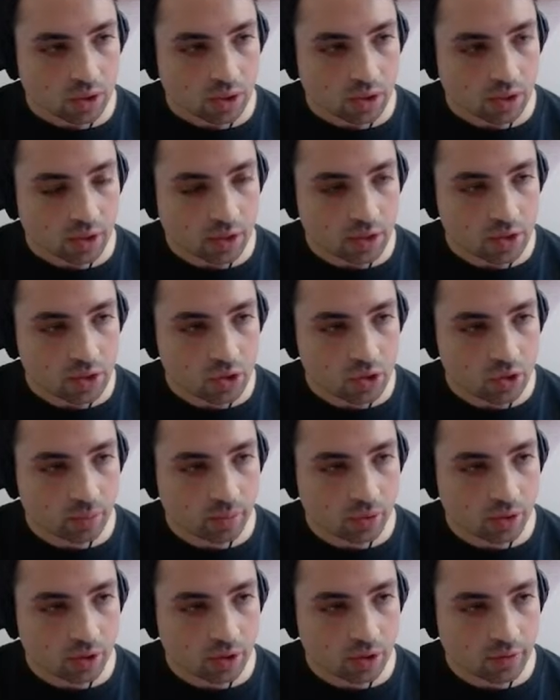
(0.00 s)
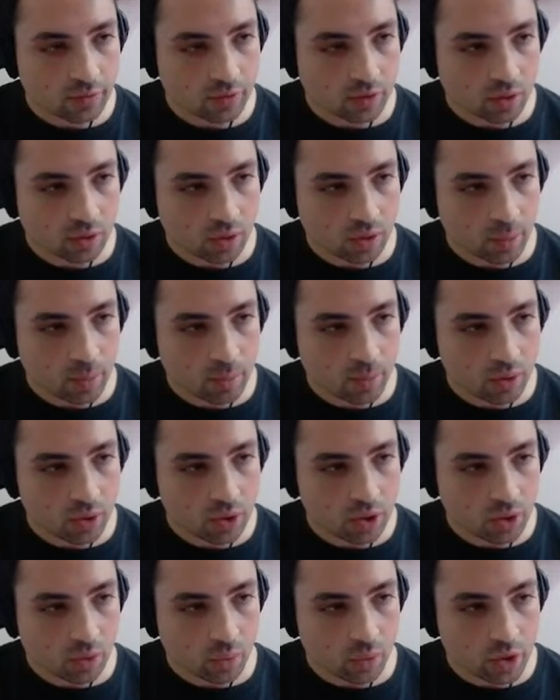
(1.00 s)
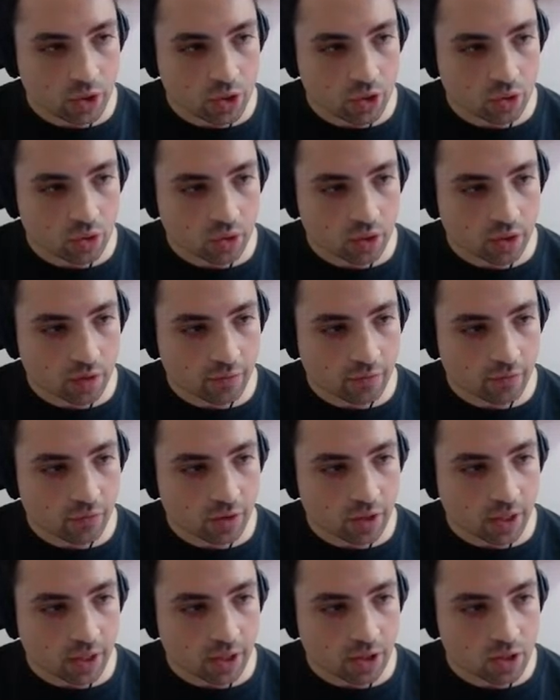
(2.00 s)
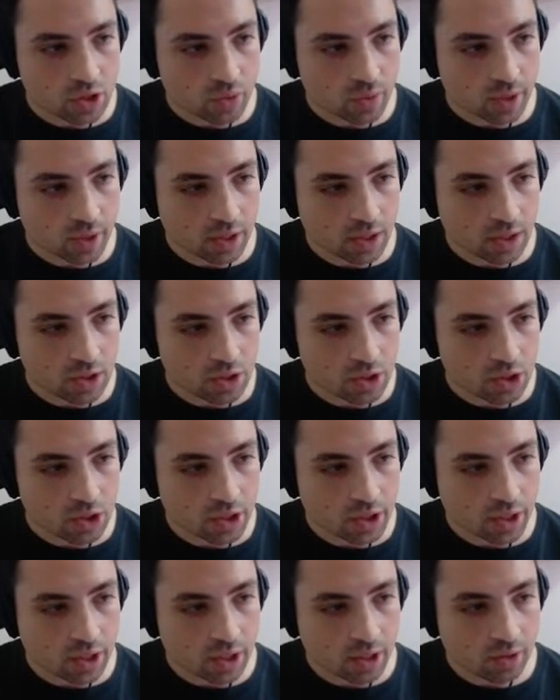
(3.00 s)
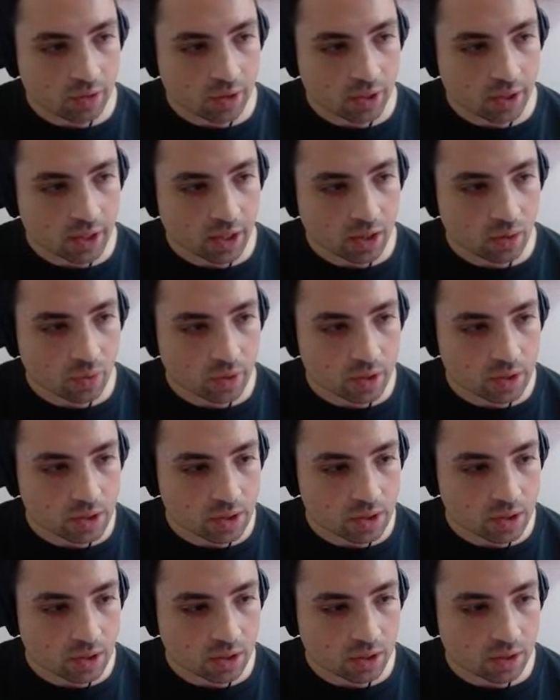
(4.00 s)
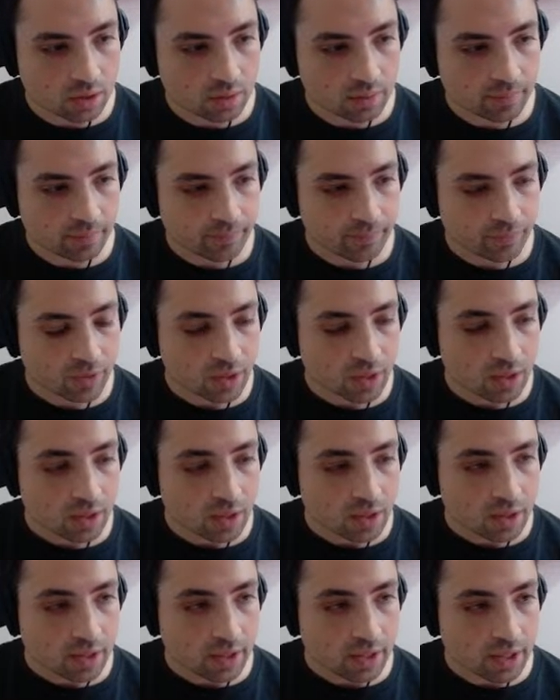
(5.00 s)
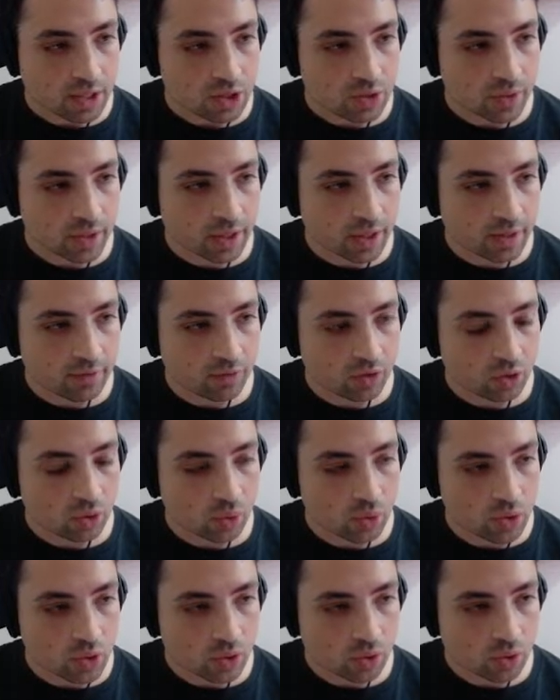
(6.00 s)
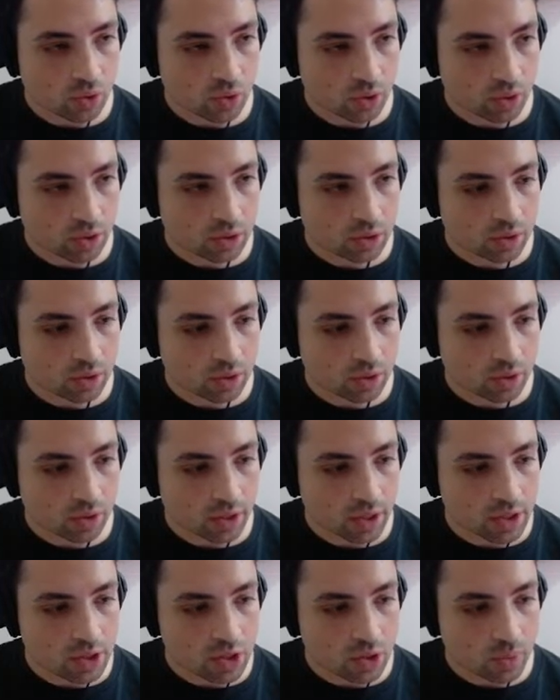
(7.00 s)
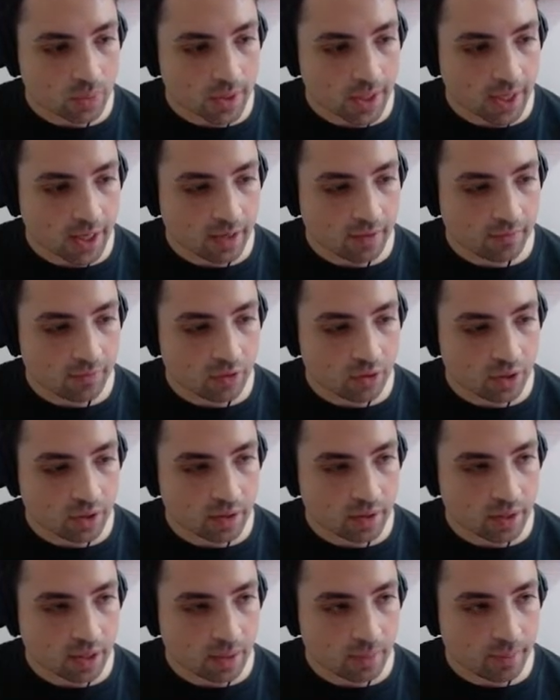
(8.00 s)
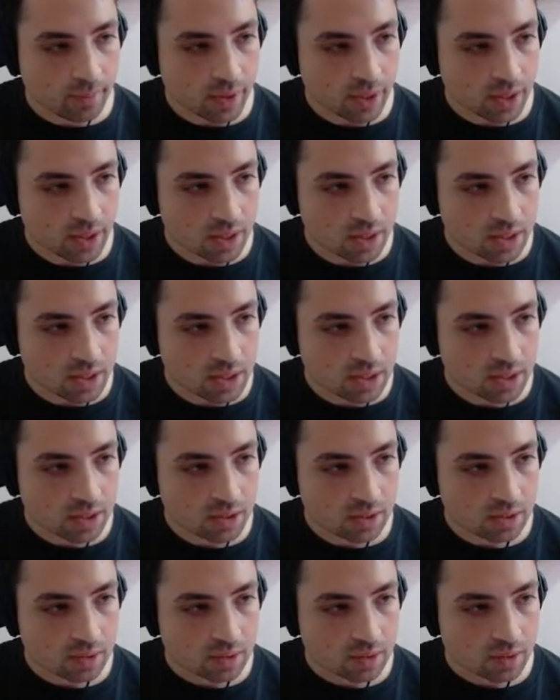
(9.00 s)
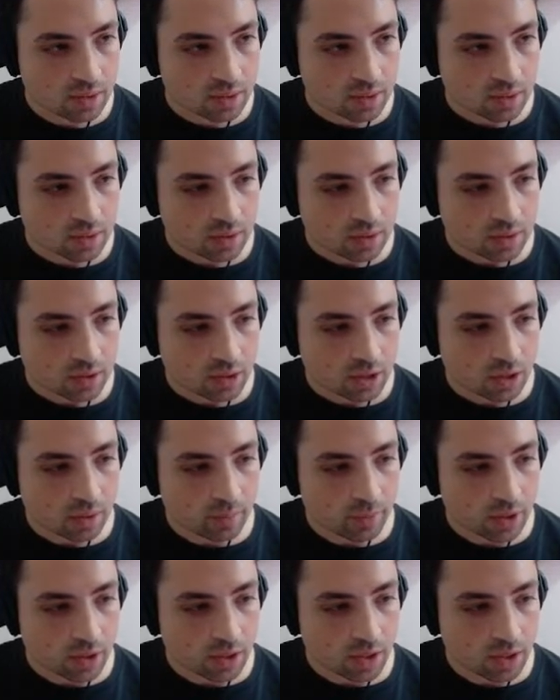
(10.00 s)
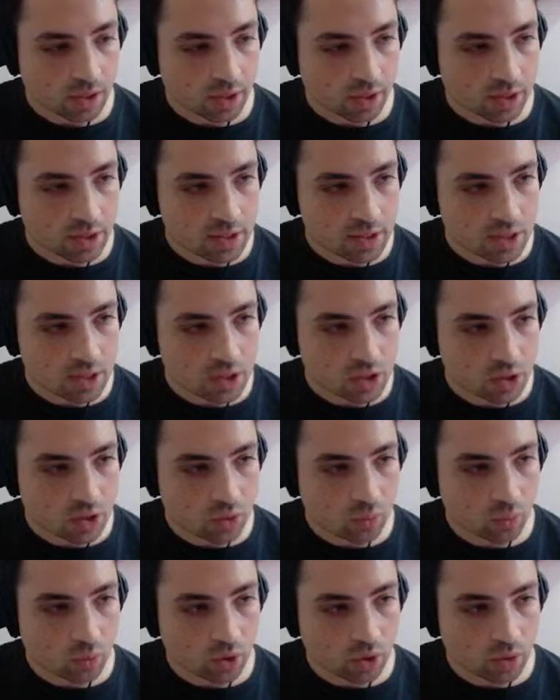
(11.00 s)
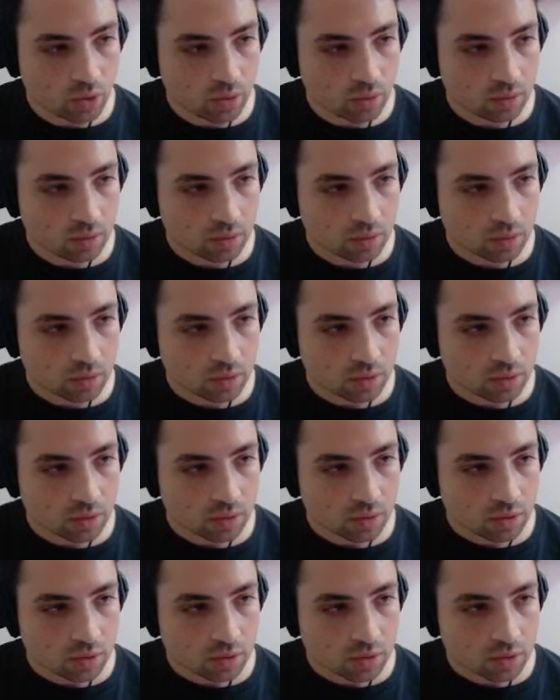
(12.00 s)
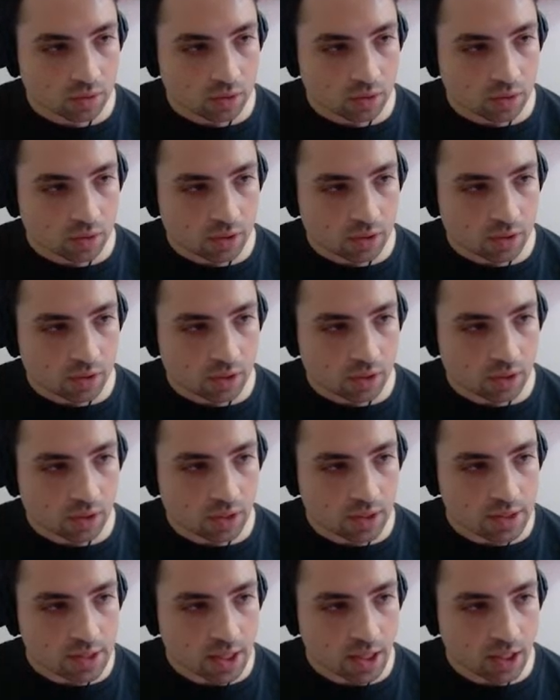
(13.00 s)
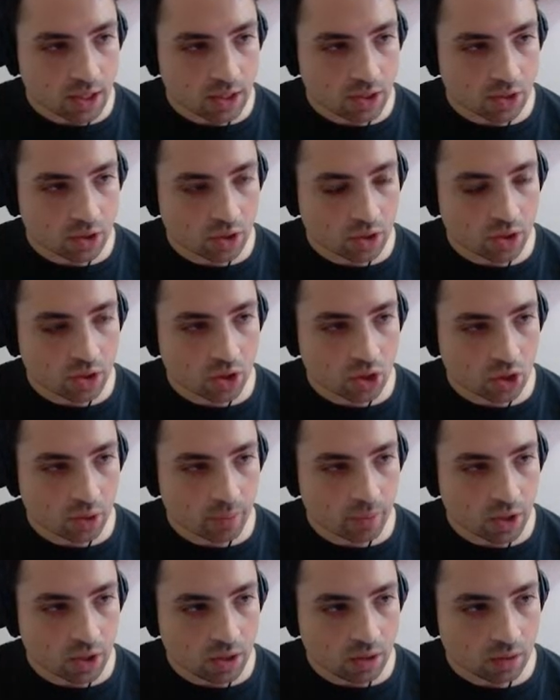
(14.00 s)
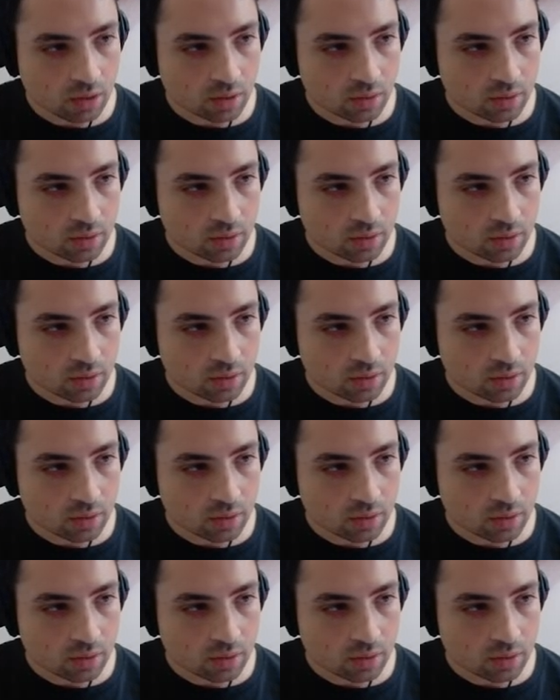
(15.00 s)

I do believe, here, let me put the original in it for now so I can check out how it, yeah, so I can have a closer look. Okay, so we have that bass coming in. Now let's insert one, and let's add in our harmony.